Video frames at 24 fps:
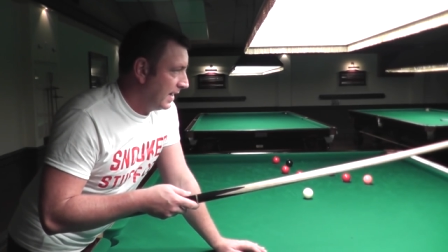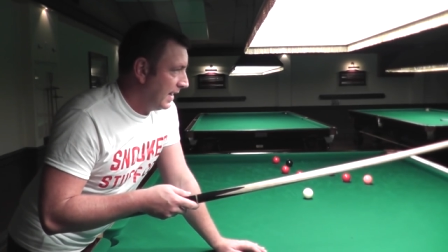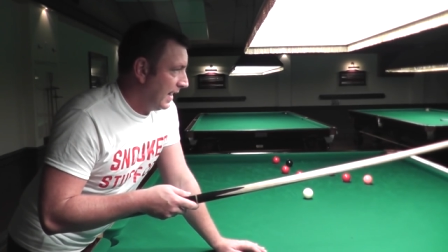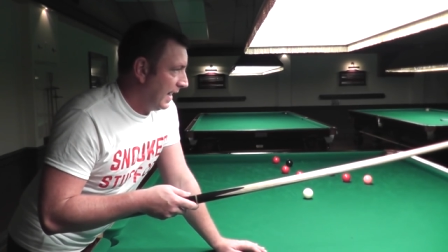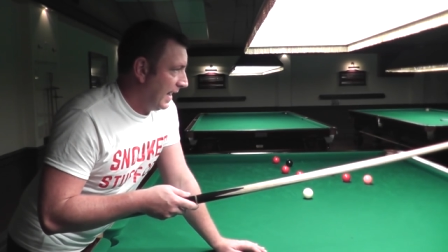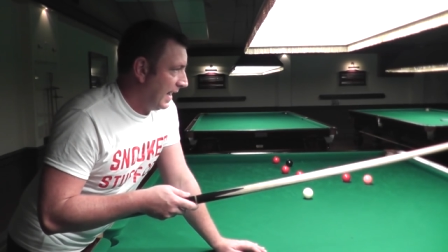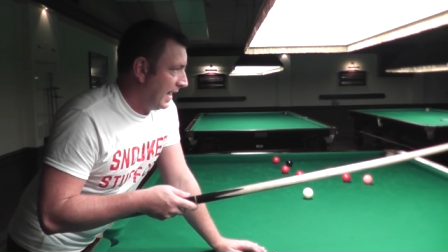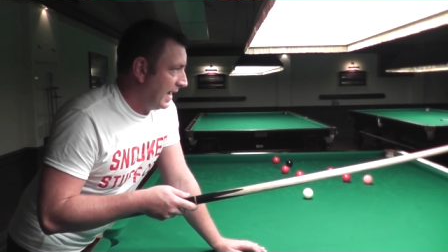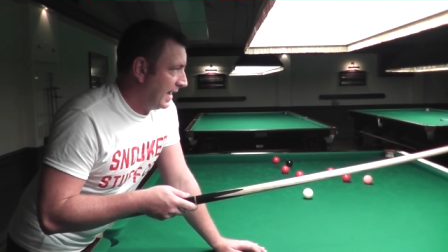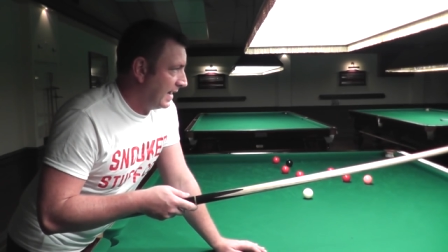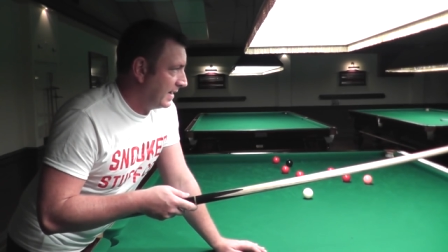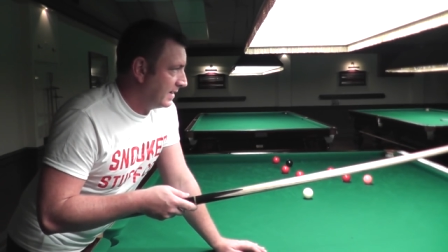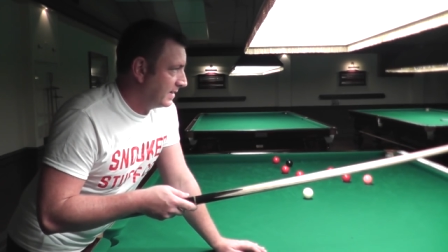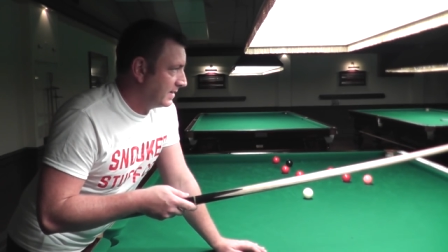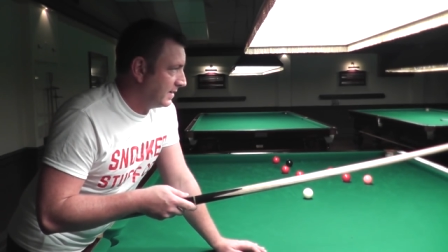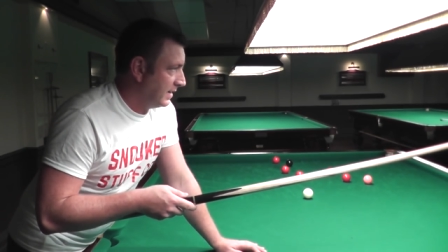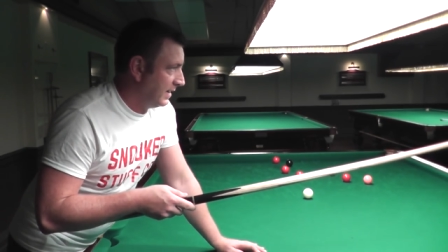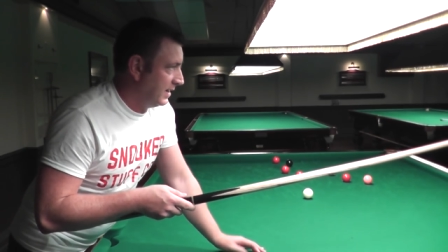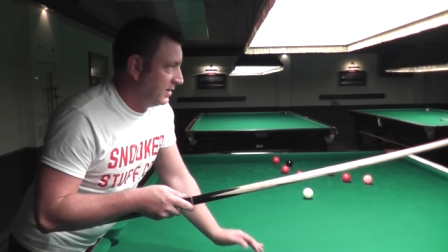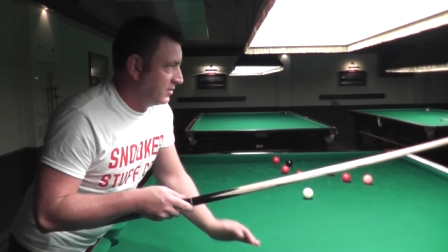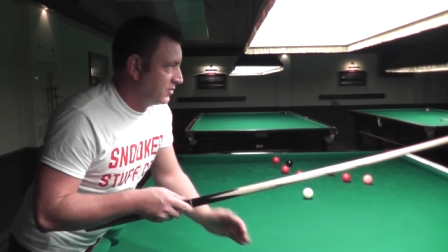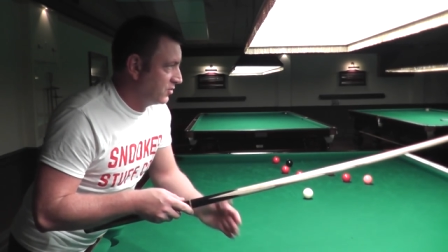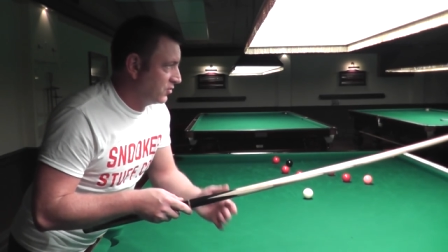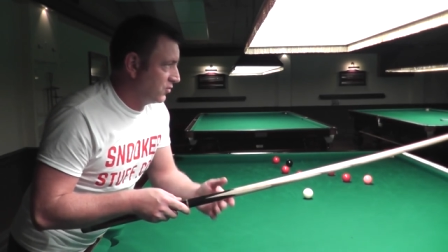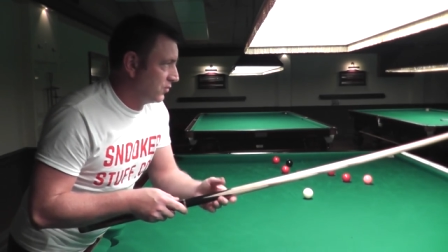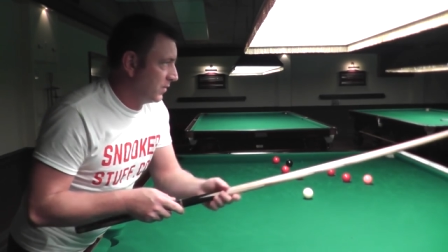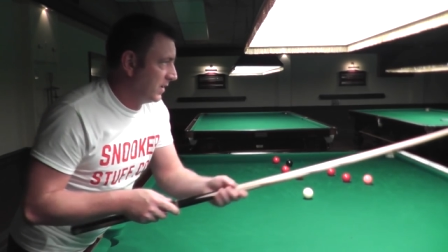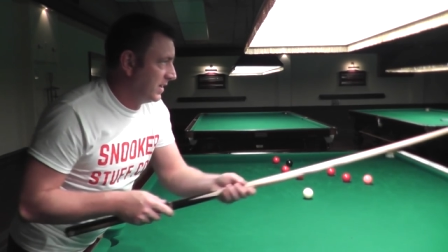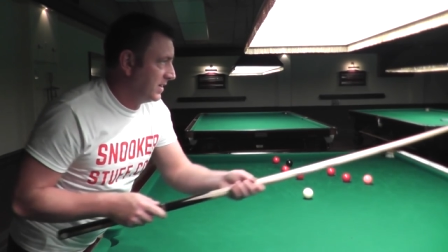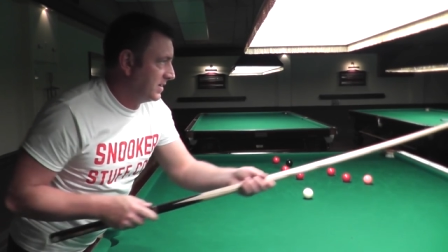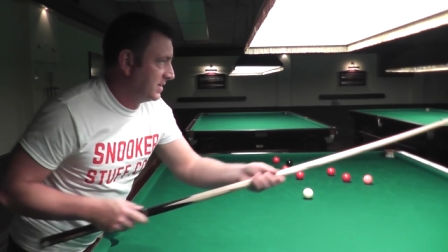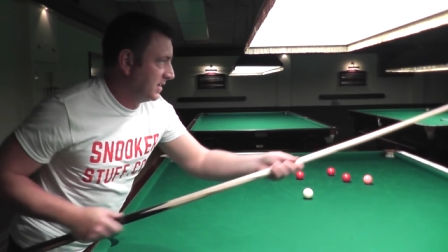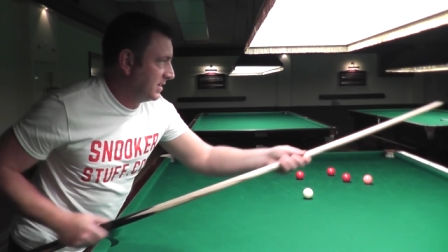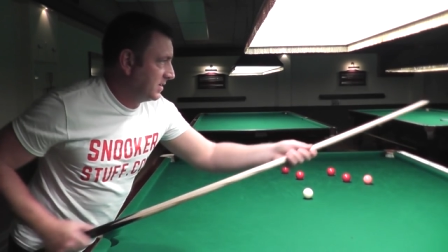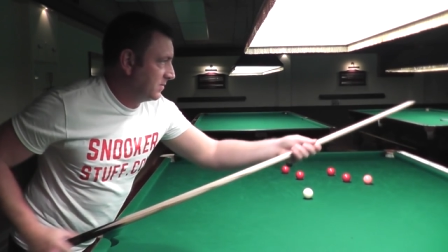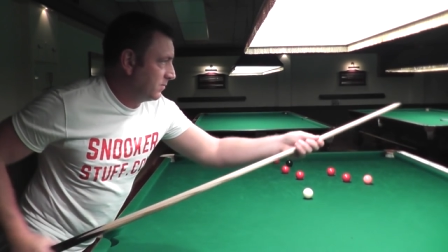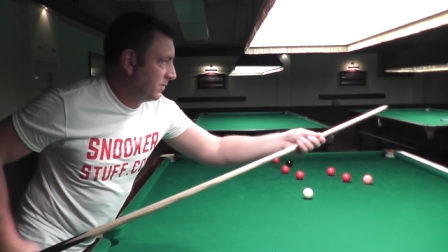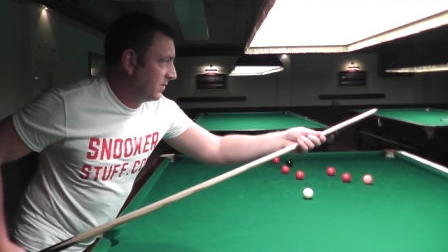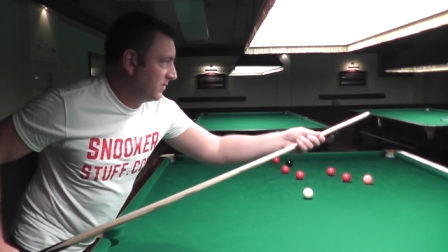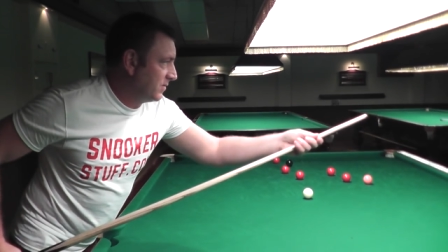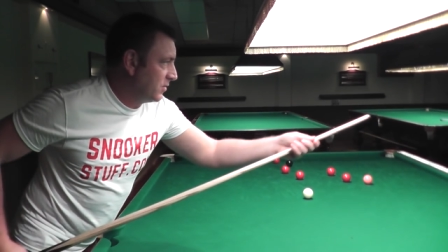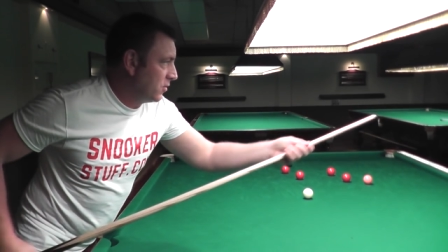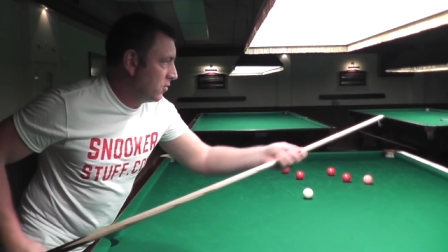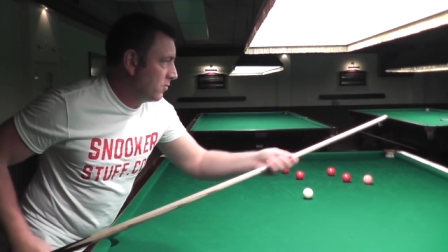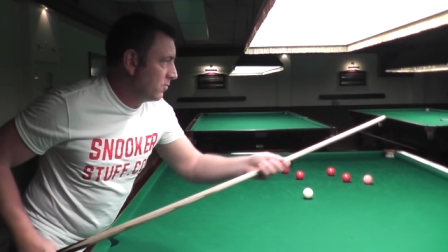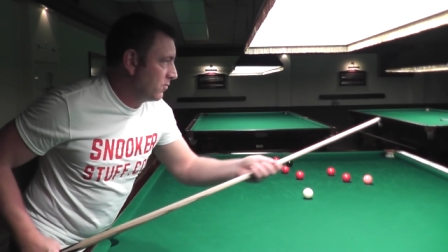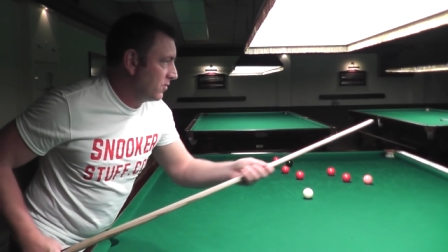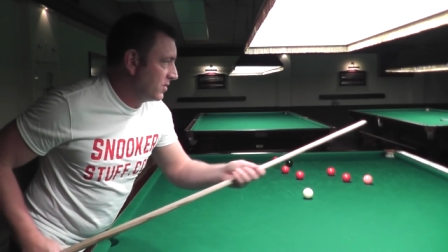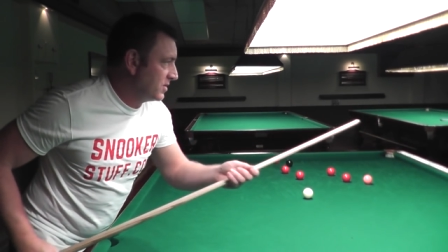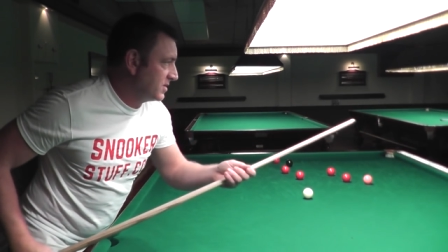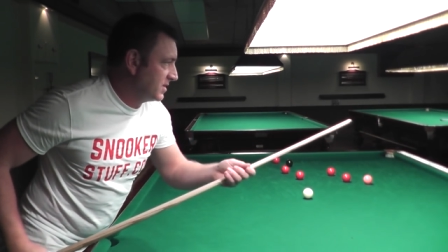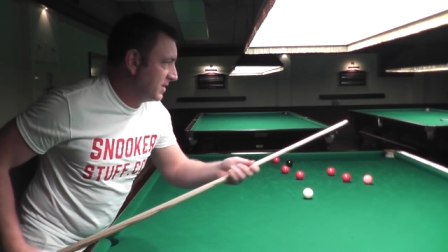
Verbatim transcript: and is treated with numerous